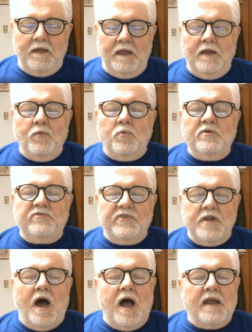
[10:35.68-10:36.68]
It was
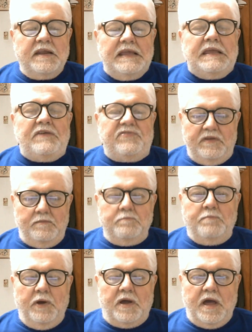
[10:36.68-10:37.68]
not easy
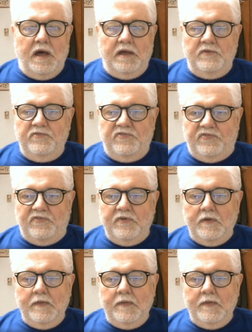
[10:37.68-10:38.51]
because